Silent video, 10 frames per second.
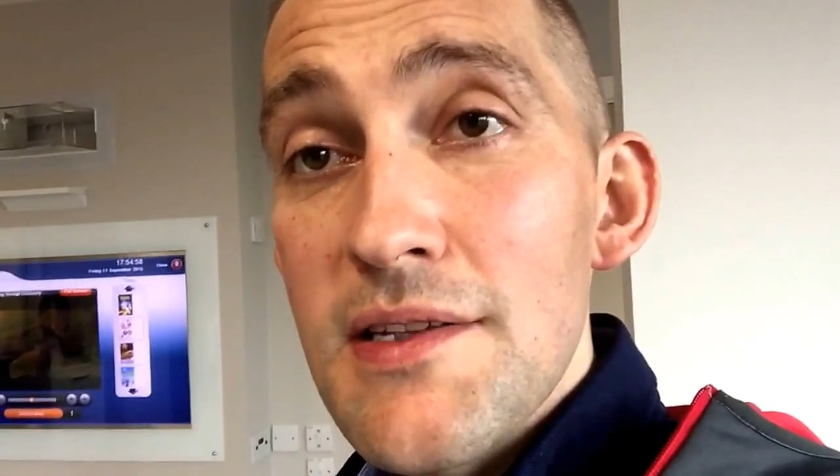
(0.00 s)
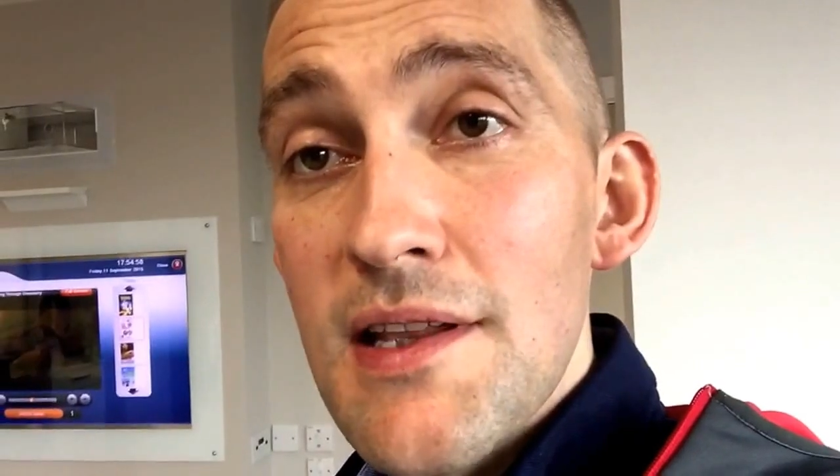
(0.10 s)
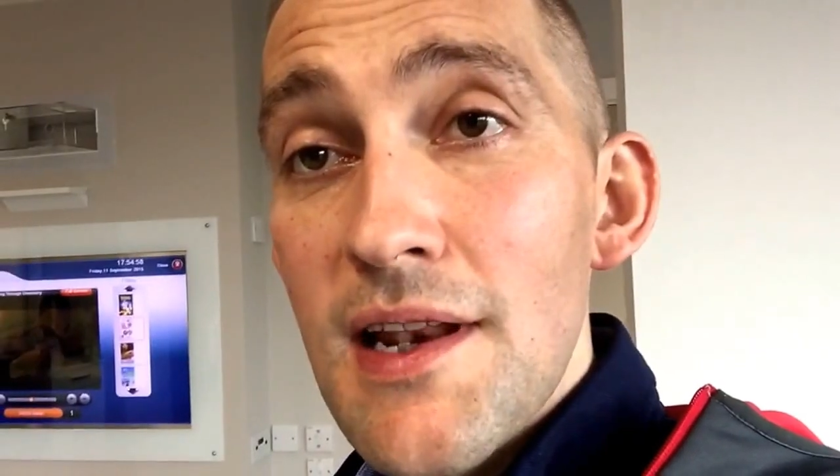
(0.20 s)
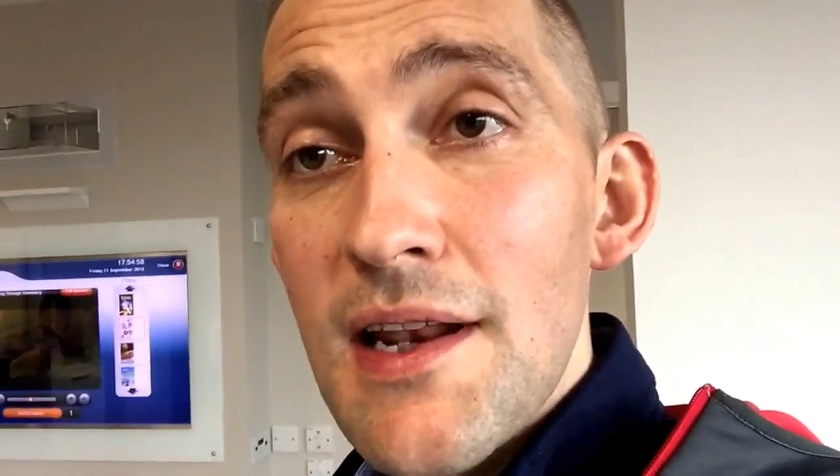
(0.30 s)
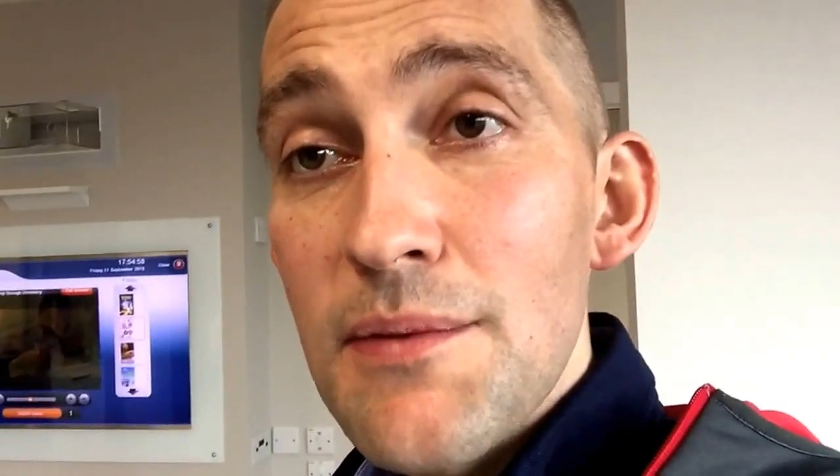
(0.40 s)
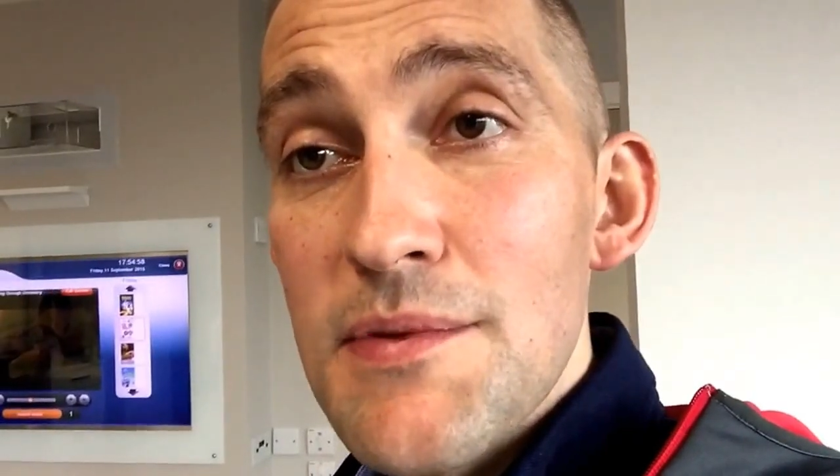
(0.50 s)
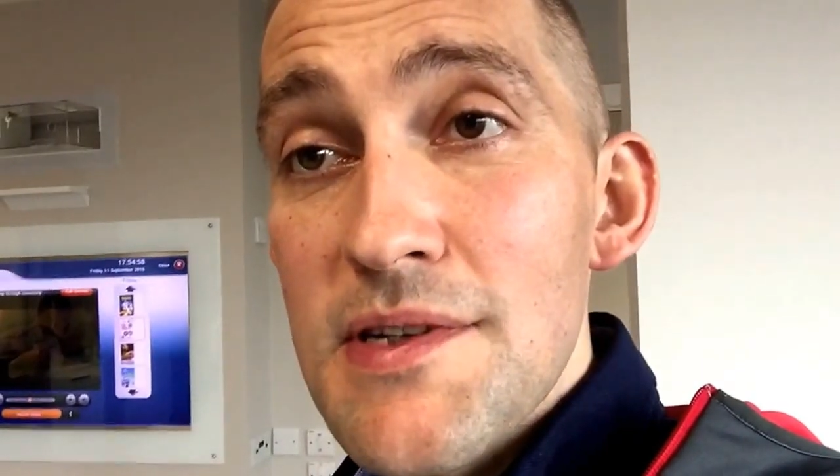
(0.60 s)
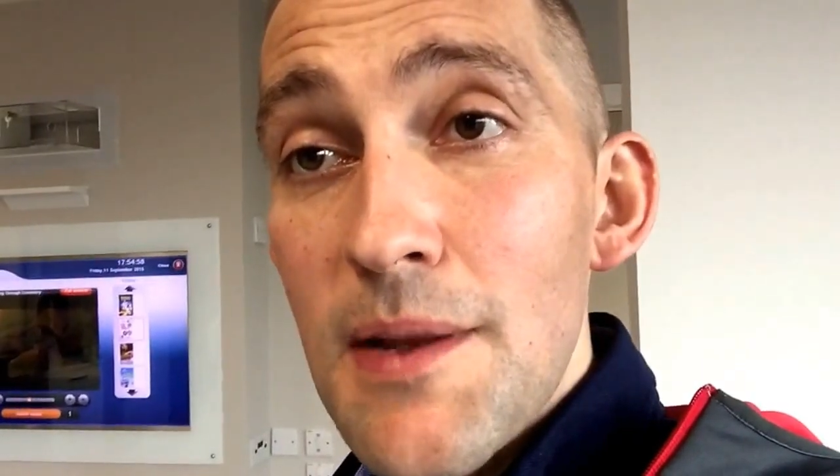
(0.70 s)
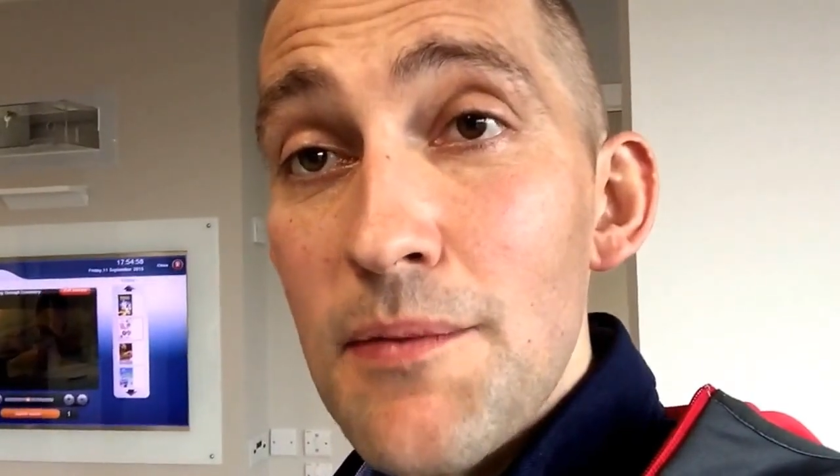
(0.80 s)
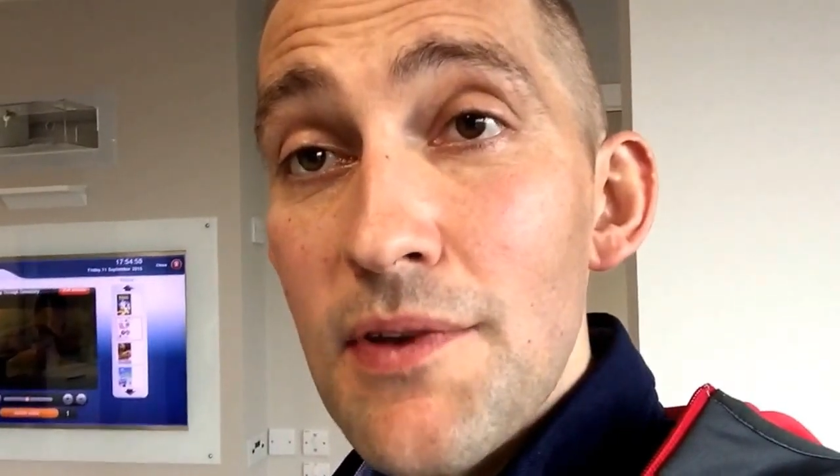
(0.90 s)
and then Adam's
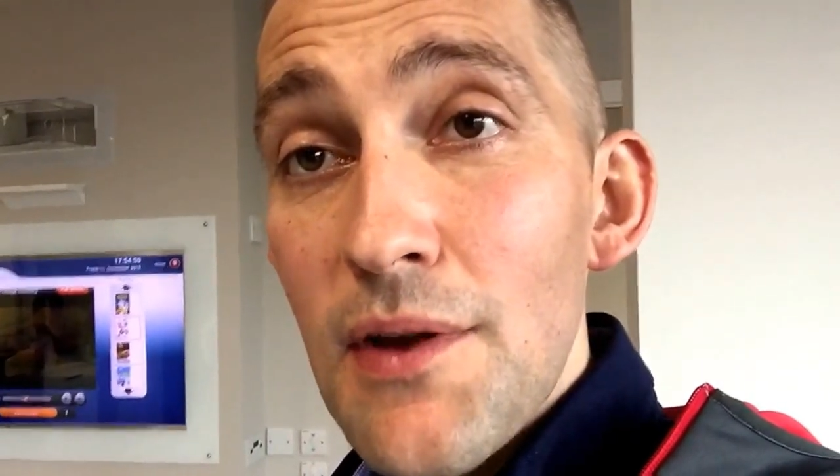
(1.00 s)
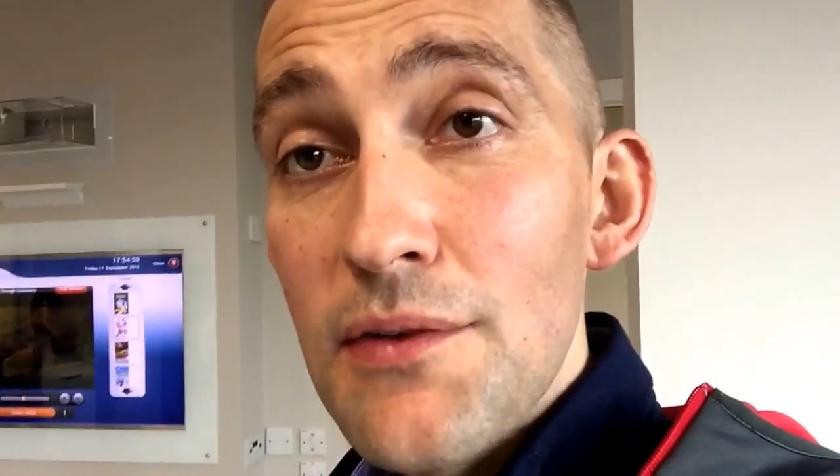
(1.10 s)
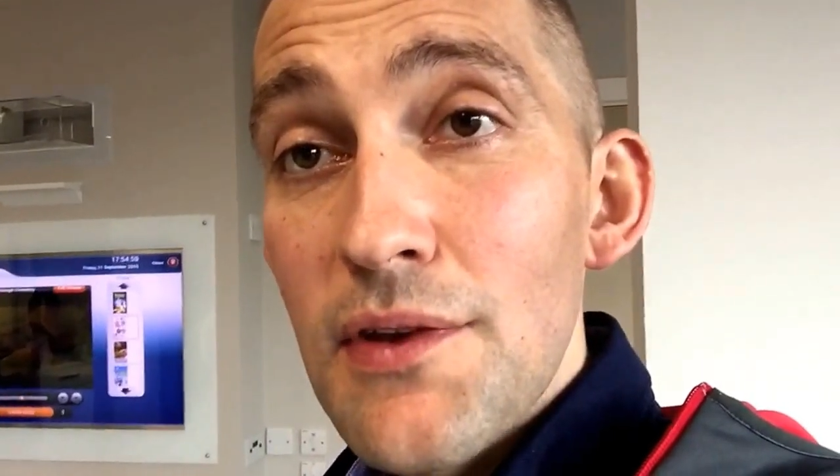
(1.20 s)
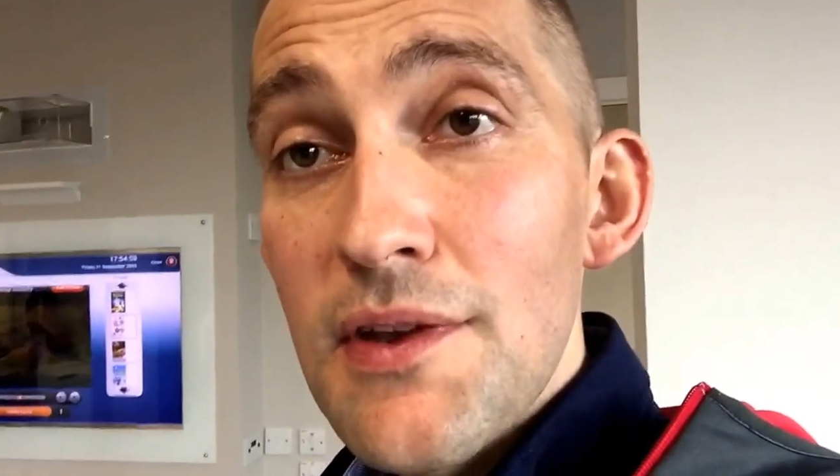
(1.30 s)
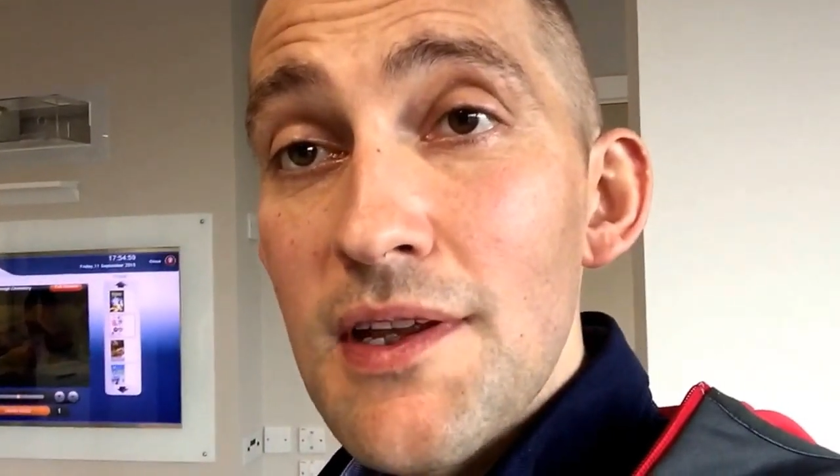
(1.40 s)
stem cells are